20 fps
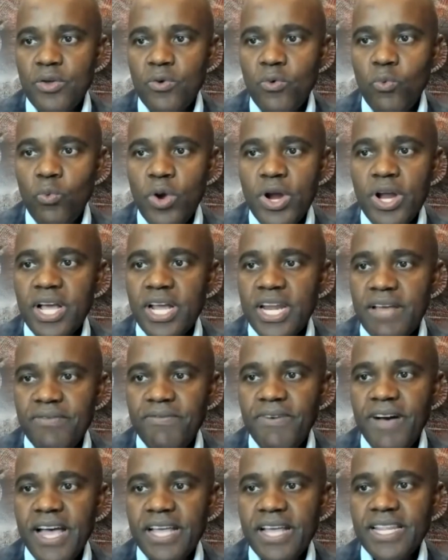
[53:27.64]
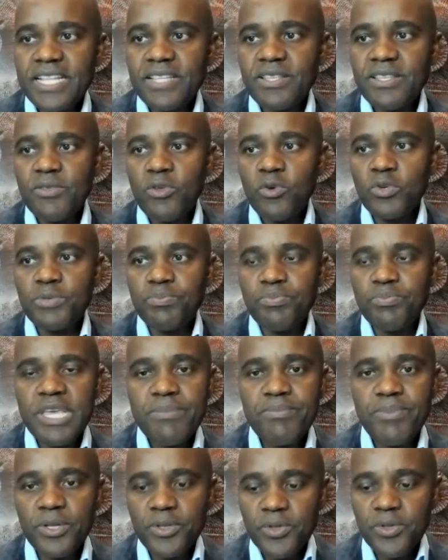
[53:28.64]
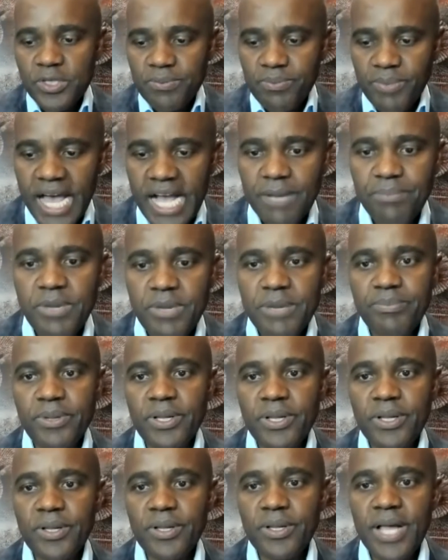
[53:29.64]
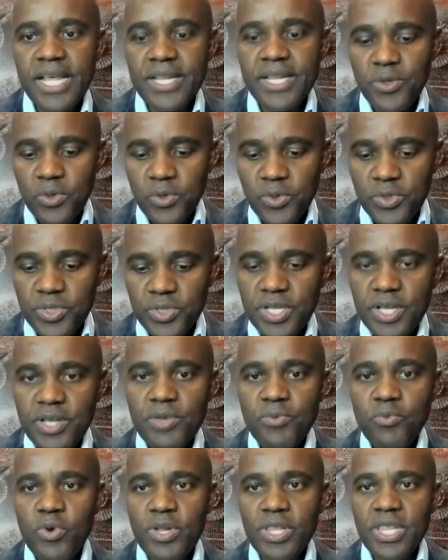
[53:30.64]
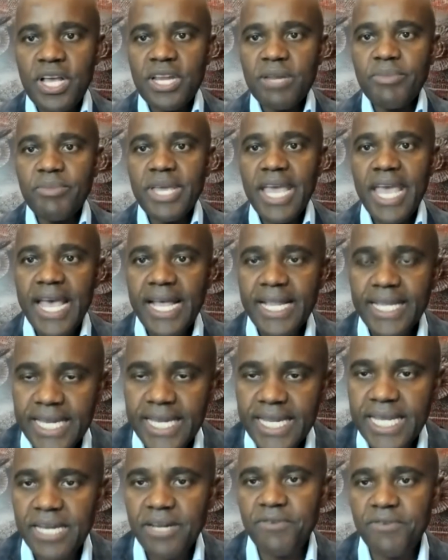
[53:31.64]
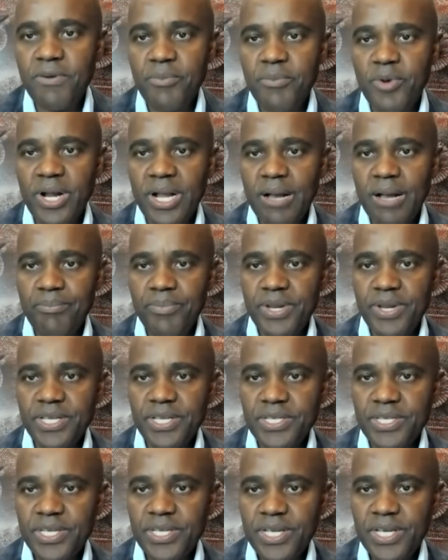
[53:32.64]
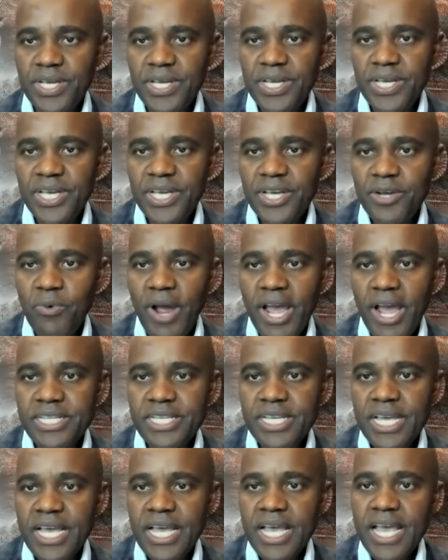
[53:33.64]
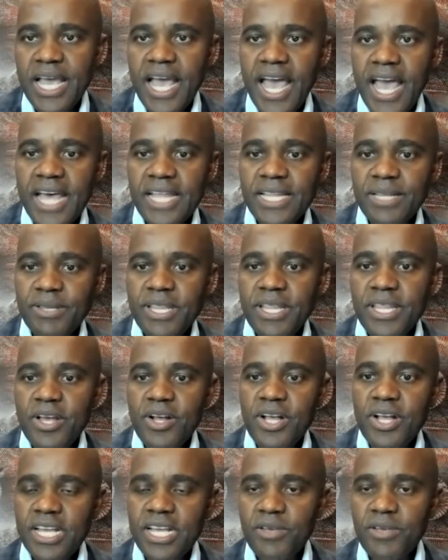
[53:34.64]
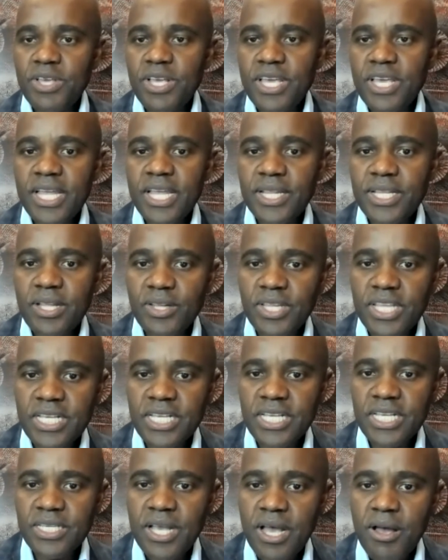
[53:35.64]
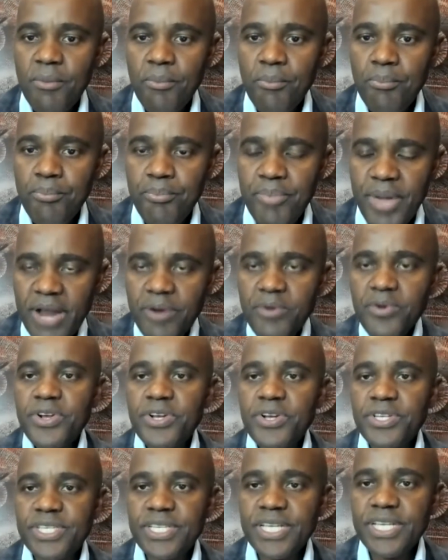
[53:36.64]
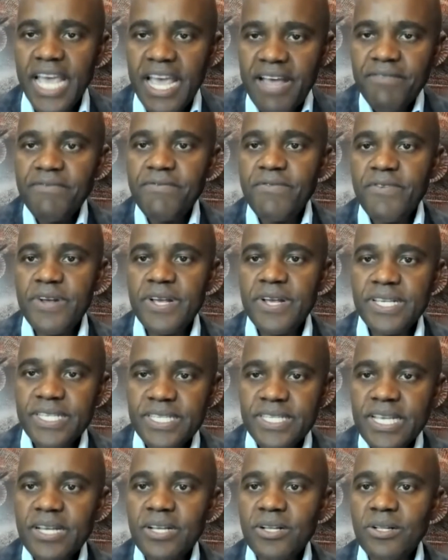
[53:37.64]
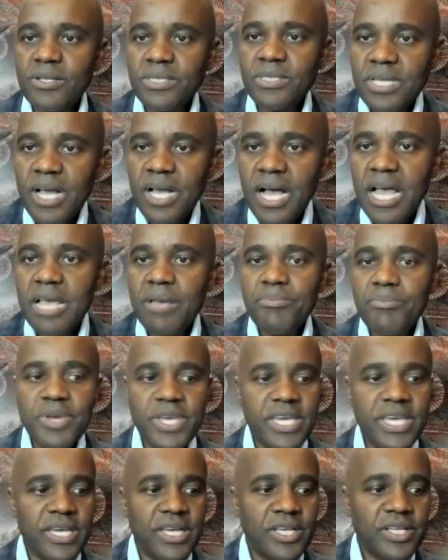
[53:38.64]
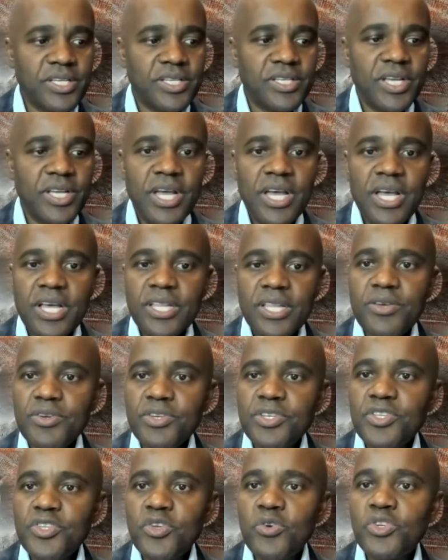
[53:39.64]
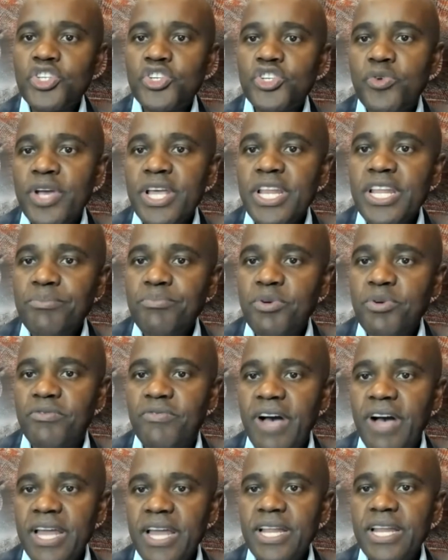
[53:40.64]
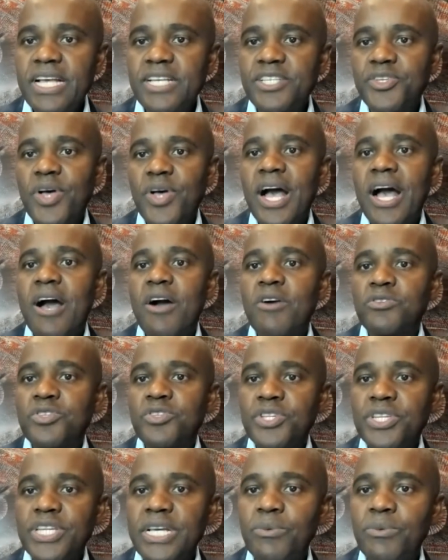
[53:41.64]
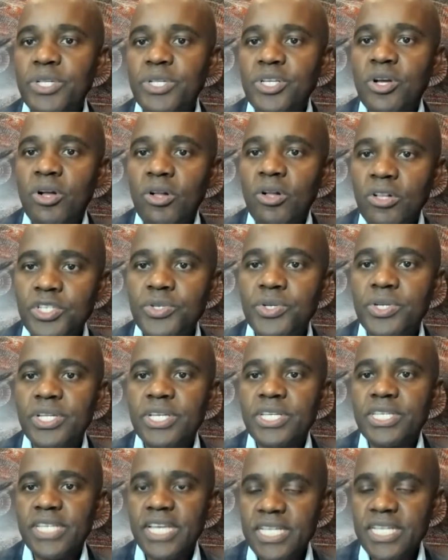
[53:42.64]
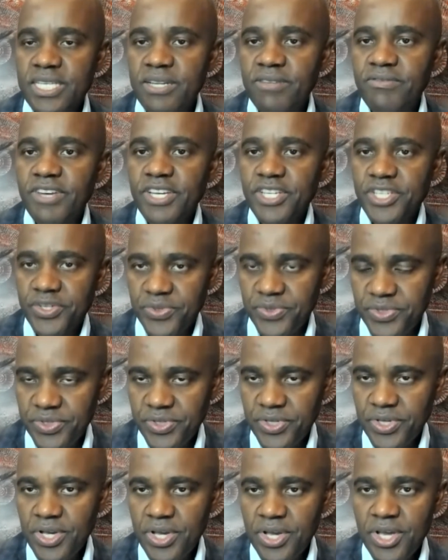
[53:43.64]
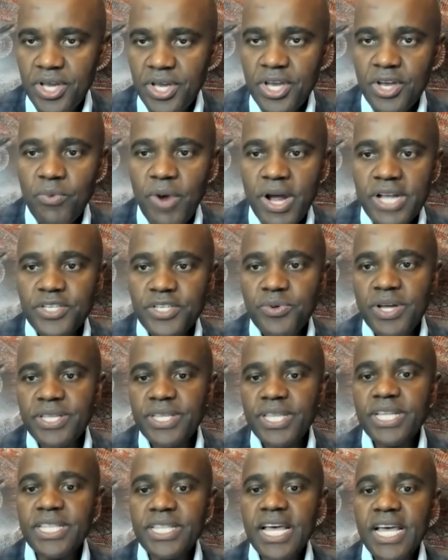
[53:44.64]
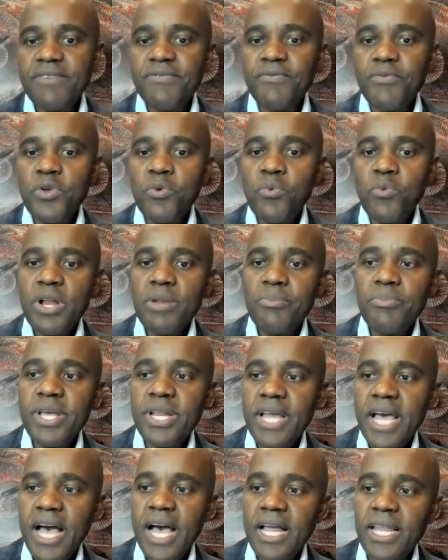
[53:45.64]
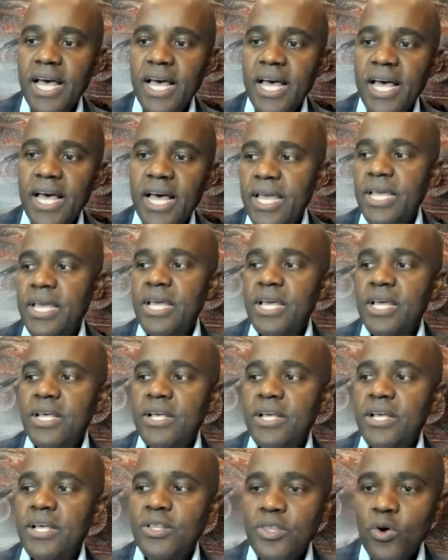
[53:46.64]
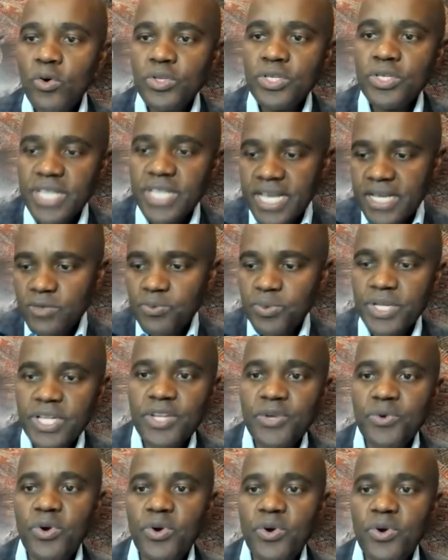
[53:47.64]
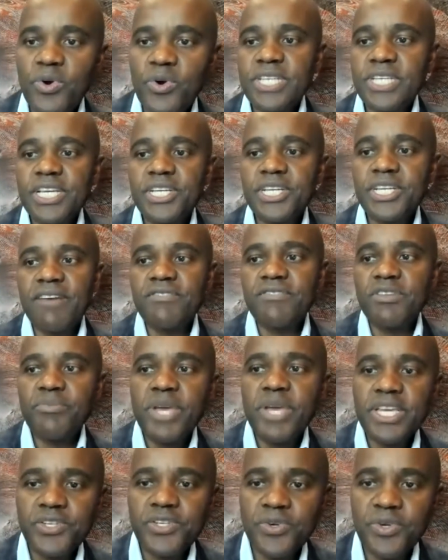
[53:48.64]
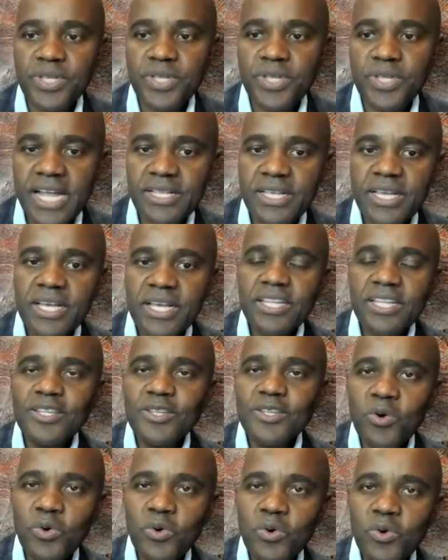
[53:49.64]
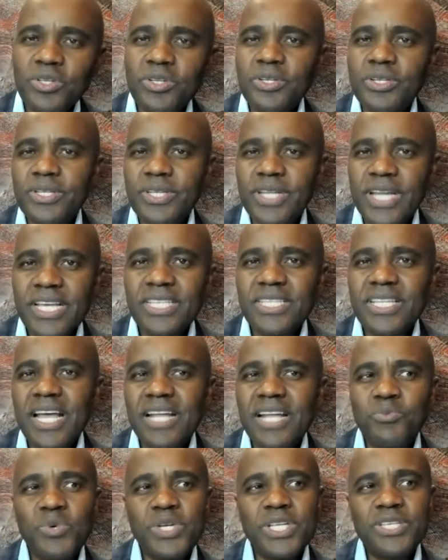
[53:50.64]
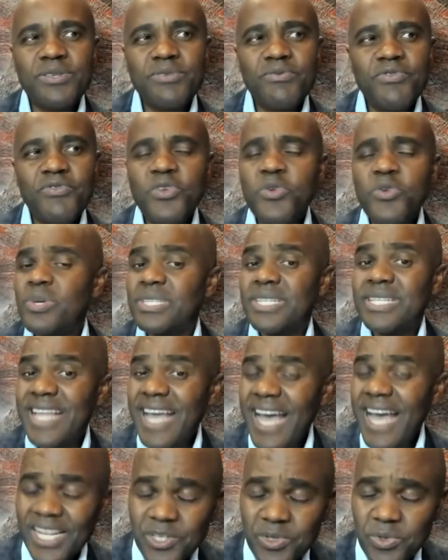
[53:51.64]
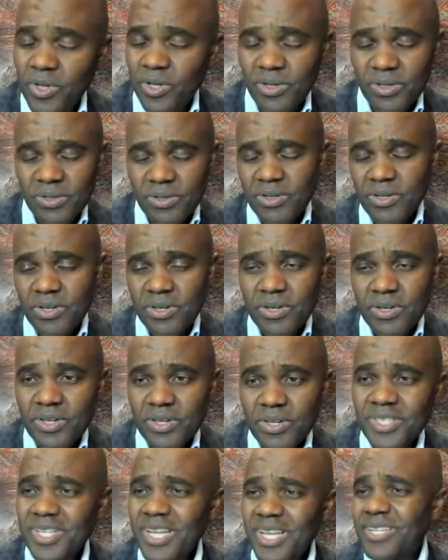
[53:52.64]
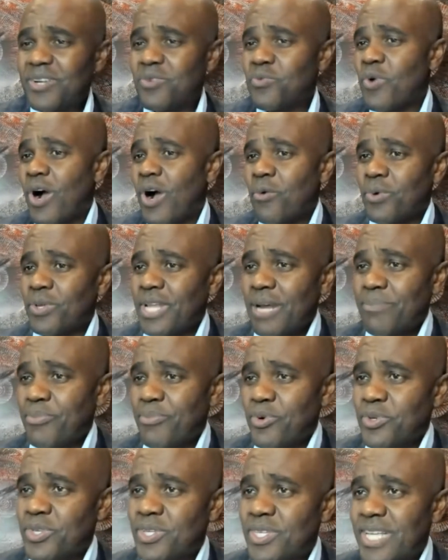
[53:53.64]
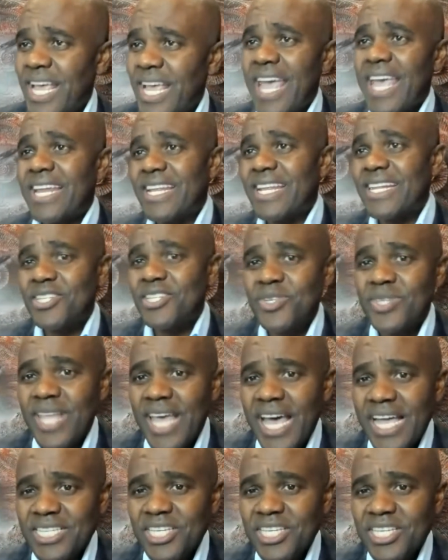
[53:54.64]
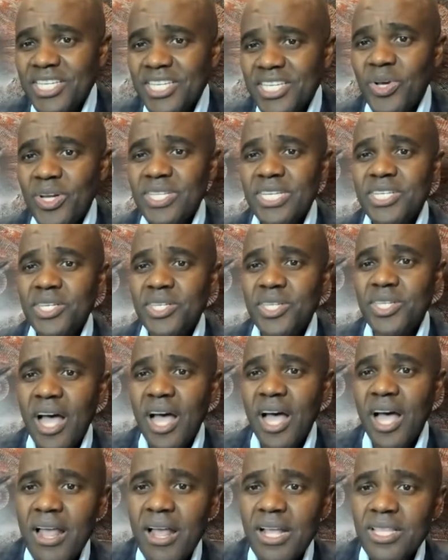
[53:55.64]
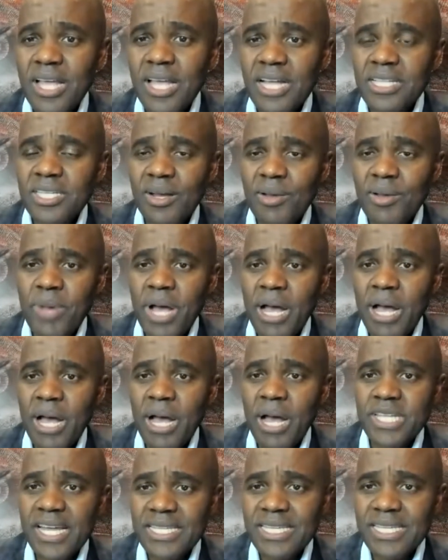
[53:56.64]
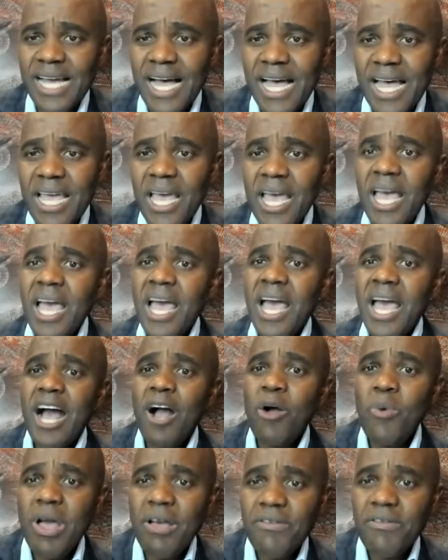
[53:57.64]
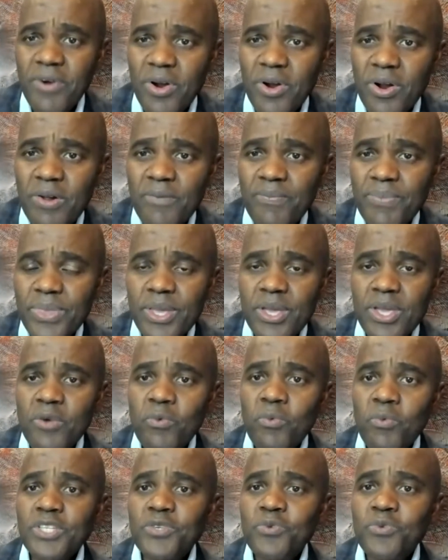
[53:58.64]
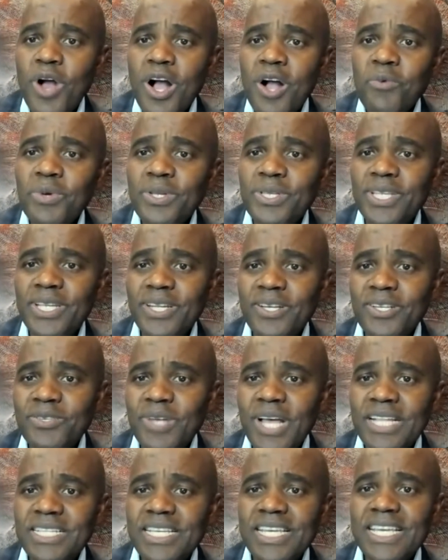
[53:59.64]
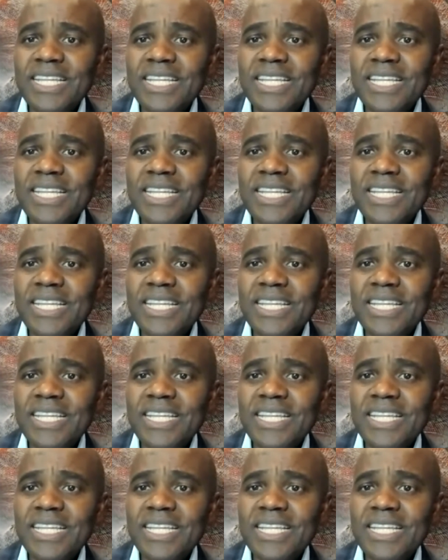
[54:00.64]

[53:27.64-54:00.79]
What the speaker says: we're going to find that those people, those Black people, and we're going to be alienated from our companies, right? And they're going to hit these barriers every single time because there's no training provided as to how to deal with culturally sensitive issues, right? So I think that if you want to be an ally, those things within your organization have to make sure that those little things that we view as natural, there's nothing wrong with that person say, hey, didn't your dad teach you how to tie a tie? However, what's wrong with it is that he